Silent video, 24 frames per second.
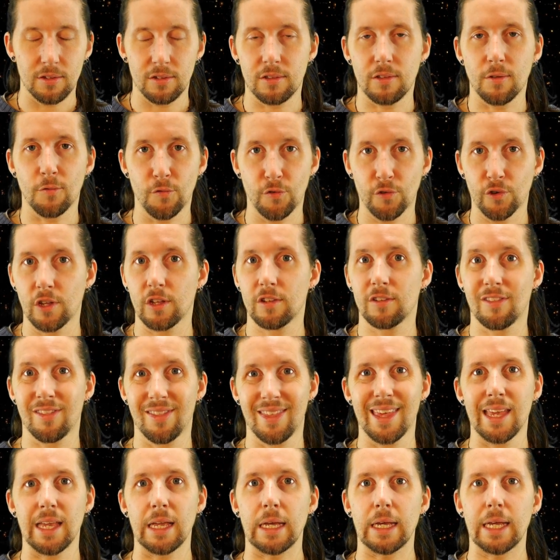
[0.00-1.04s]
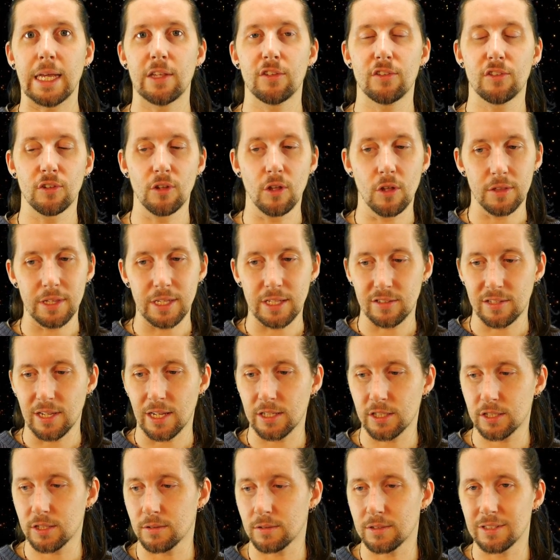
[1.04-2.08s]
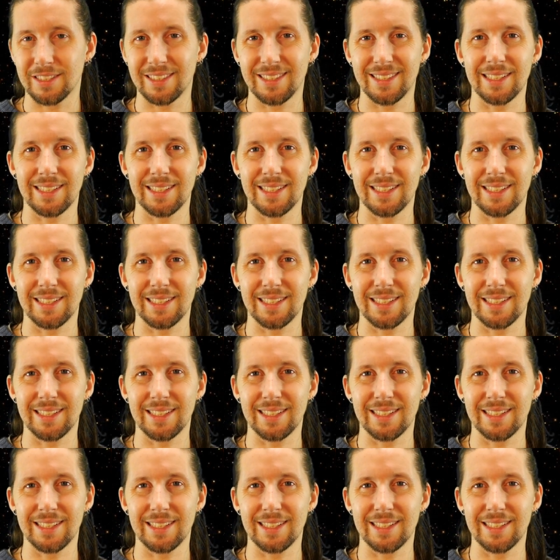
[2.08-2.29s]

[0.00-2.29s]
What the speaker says: the first thing. It's not the intention of just